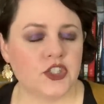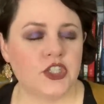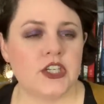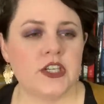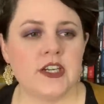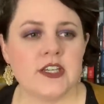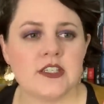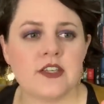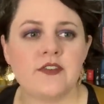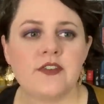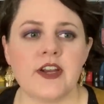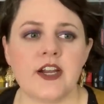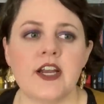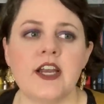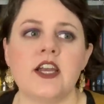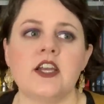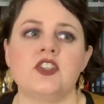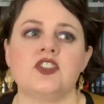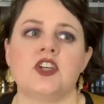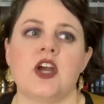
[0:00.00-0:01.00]
She does a
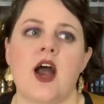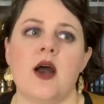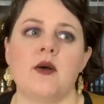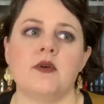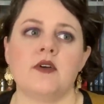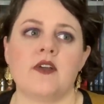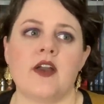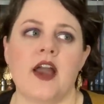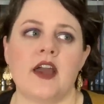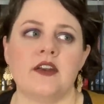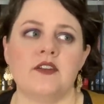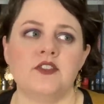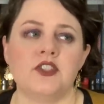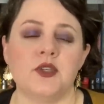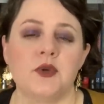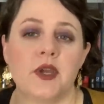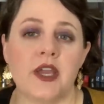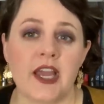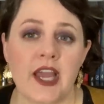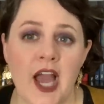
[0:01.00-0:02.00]
very good job of kind of
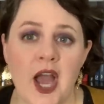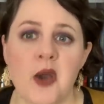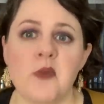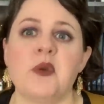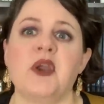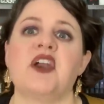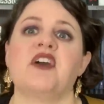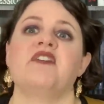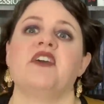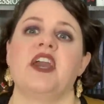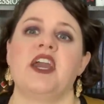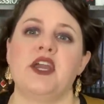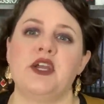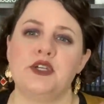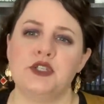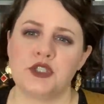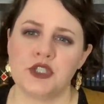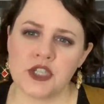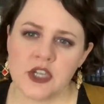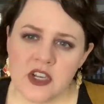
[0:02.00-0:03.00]
doing coming of
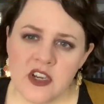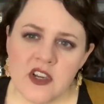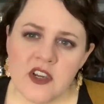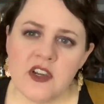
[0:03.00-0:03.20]
age